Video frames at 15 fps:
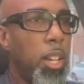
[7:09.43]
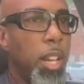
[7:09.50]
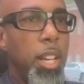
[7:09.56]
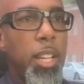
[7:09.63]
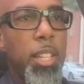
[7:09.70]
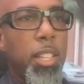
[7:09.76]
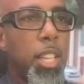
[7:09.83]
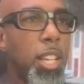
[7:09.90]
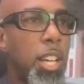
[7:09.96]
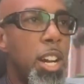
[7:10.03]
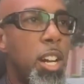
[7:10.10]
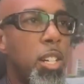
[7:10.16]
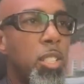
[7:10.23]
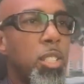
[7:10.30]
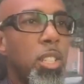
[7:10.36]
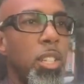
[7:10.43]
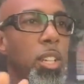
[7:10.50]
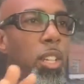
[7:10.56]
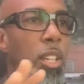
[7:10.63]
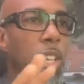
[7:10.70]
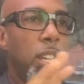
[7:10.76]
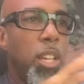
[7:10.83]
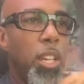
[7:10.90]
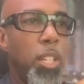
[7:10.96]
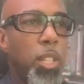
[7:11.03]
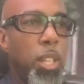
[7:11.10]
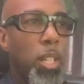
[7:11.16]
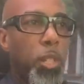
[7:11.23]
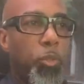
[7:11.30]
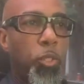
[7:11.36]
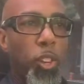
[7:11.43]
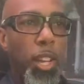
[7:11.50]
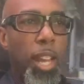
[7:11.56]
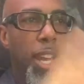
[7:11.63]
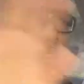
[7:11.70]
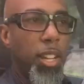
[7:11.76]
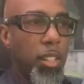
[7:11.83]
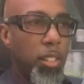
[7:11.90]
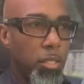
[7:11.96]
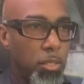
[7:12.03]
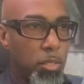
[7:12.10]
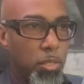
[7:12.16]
Anything else is for later.